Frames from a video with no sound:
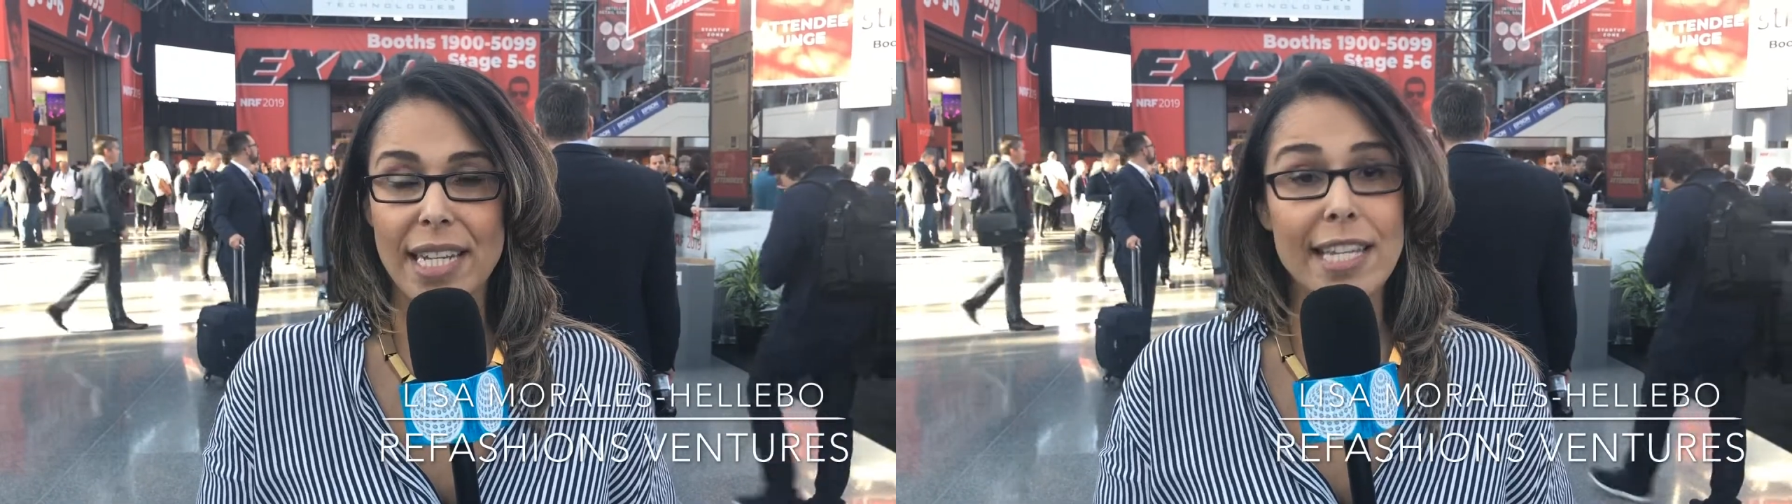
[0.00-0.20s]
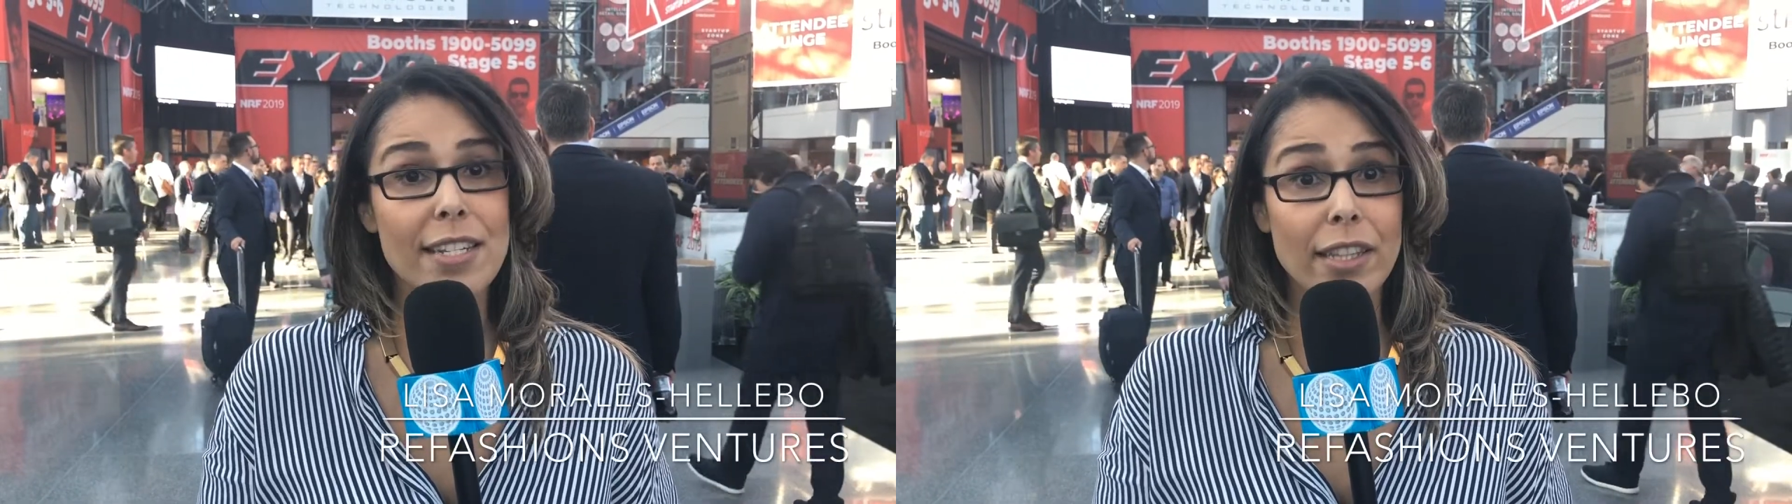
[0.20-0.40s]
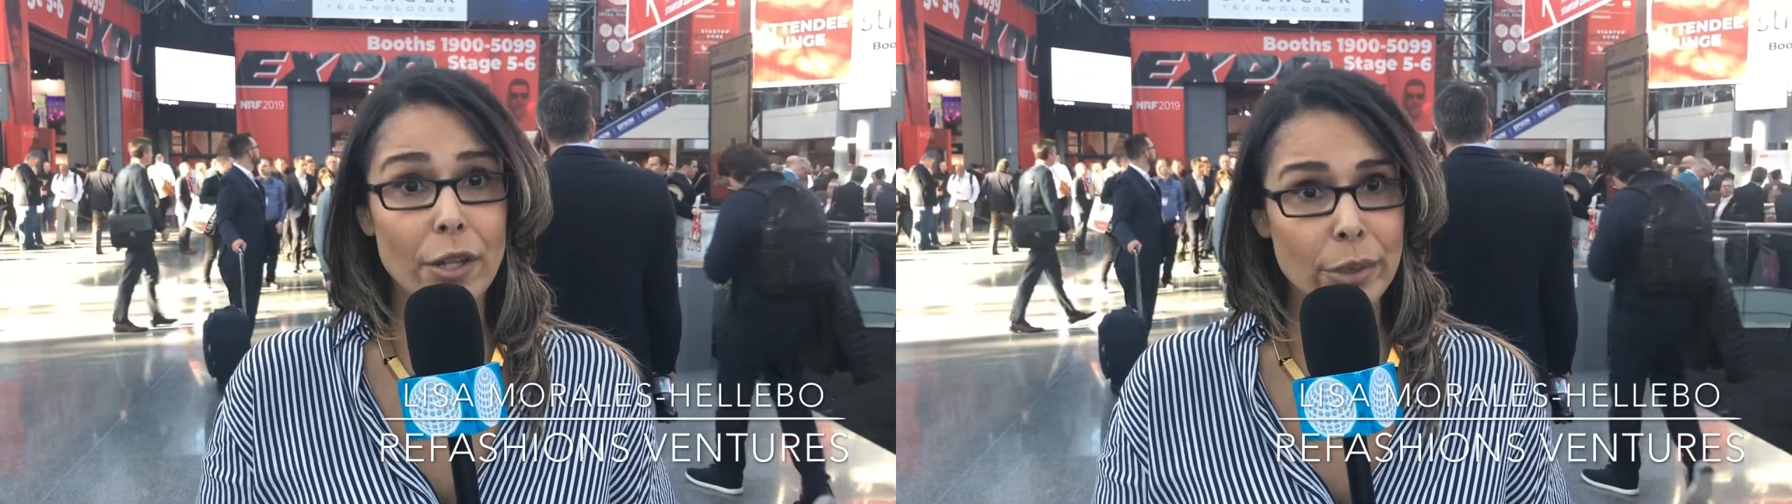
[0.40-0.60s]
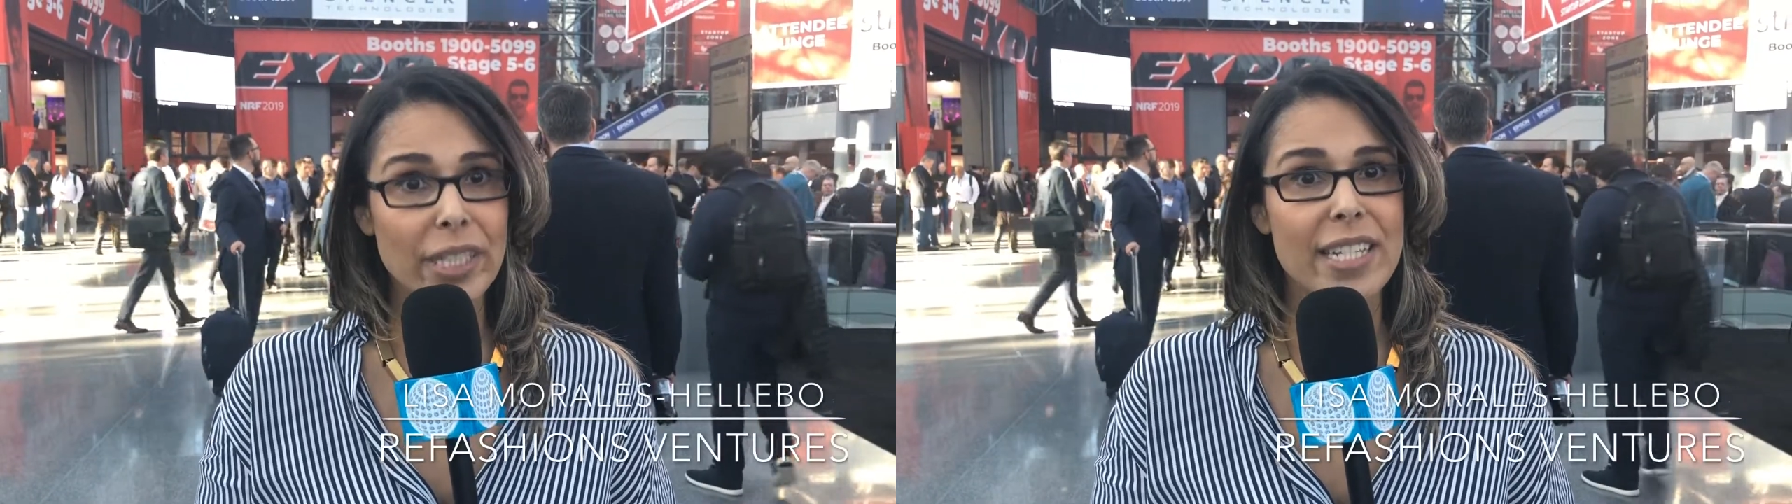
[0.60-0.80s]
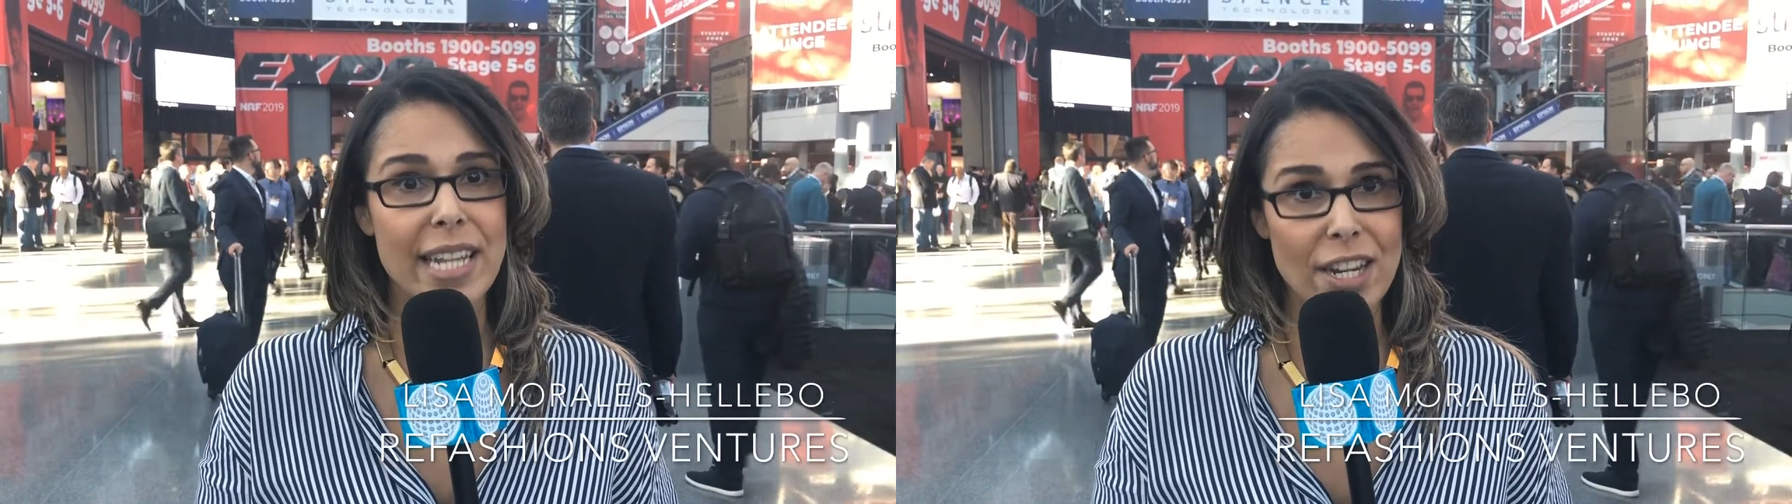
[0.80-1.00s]
is
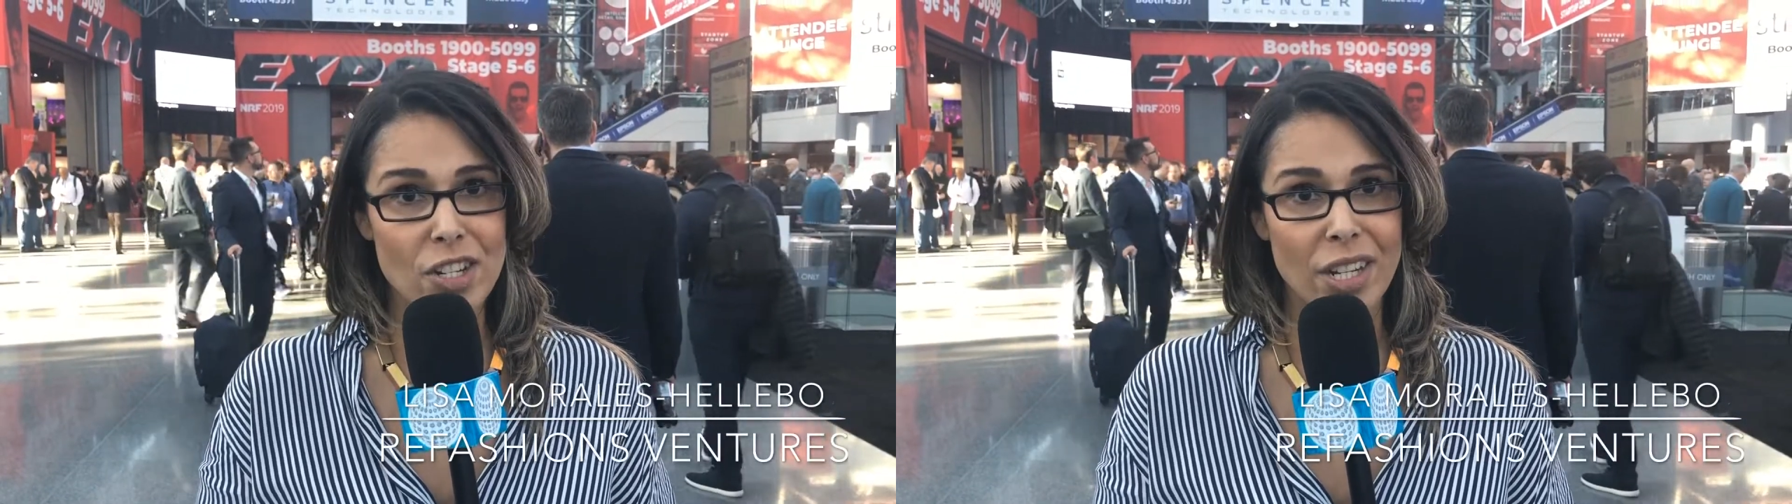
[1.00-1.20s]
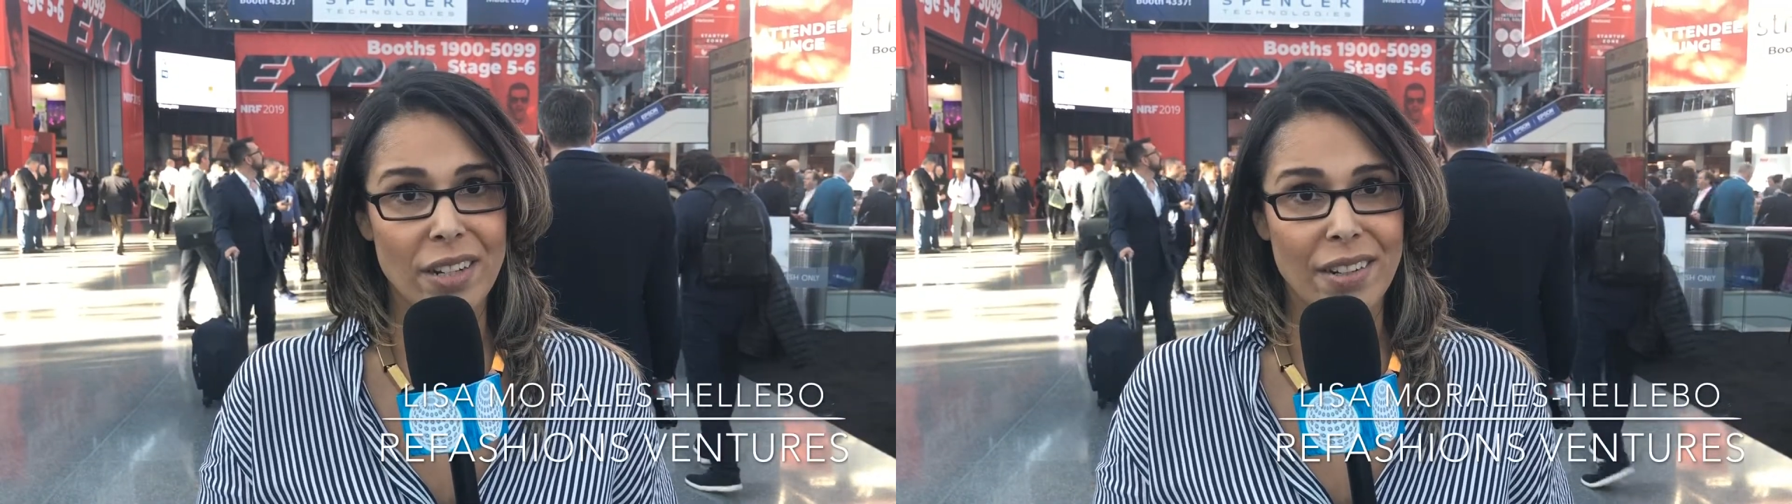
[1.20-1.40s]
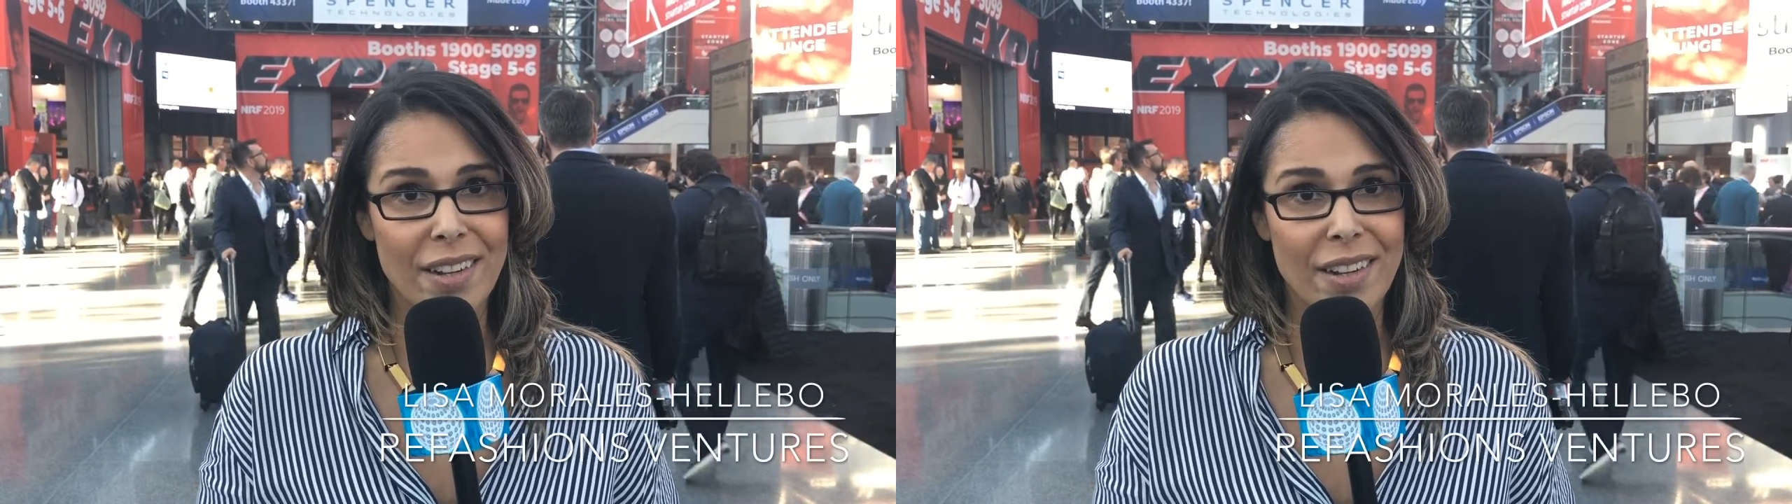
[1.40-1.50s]
localization.